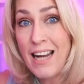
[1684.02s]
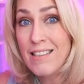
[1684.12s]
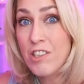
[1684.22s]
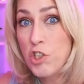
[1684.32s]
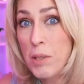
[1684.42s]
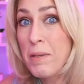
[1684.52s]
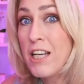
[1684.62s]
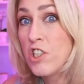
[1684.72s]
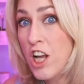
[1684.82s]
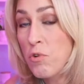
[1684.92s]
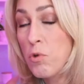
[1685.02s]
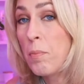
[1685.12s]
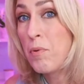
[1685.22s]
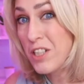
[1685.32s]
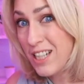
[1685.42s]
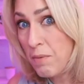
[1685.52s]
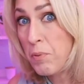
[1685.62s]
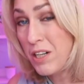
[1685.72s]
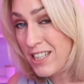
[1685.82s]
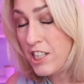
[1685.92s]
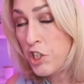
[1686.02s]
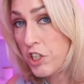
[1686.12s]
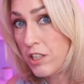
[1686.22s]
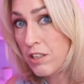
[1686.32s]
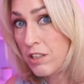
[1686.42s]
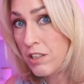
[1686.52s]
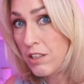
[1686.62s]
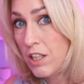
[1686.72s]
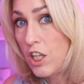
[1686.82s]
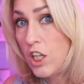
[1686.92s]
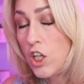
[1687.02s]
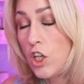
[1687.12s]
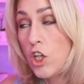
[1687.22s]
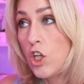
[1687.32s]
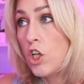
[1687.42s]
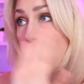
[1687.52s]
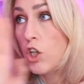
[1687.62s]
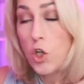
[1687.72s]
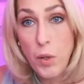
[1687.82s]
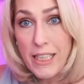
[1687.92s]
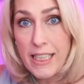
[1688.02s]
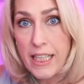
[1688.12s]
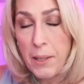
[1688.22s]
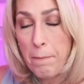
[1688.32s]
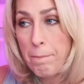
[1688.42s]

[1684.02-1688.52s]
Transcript: is a GP, a general practitioner. Crazy.